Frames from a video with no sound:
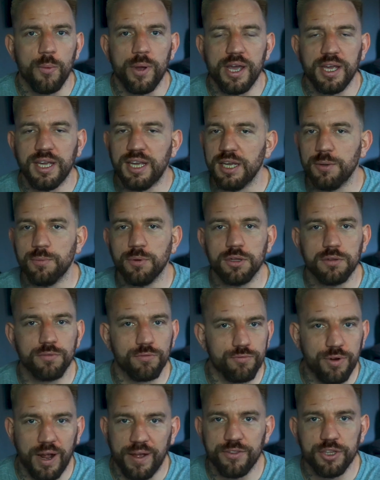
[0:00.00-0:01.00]
where he
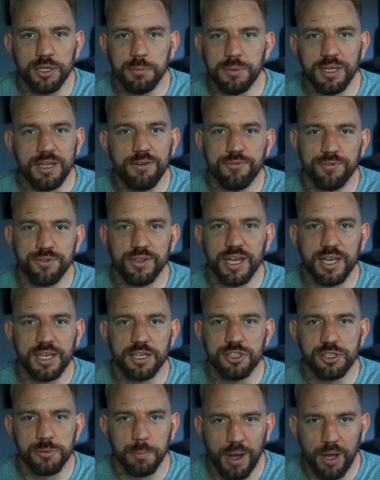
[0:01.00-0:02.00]
will randomly
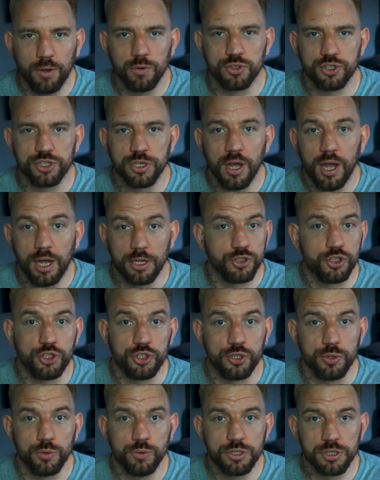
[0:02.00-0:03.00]
flick his mouse and
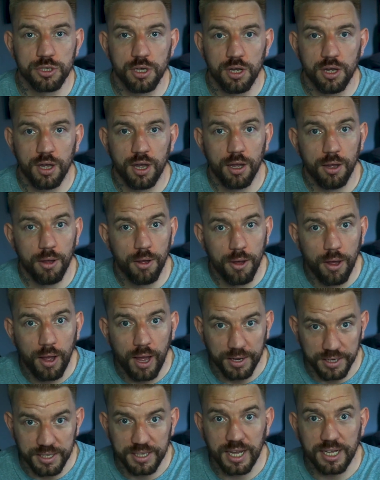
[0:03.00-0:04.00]
shoot
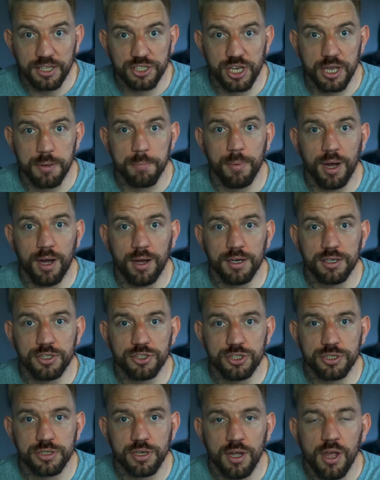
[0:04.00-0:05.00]
and he gets hit
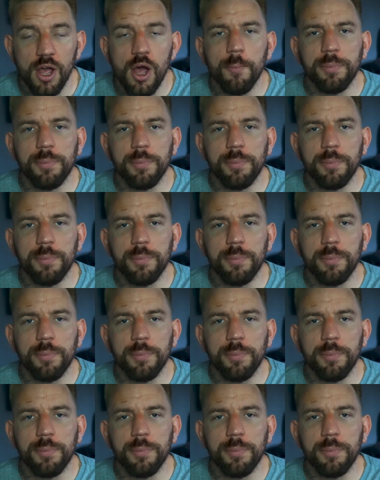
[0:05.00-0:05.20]
markers.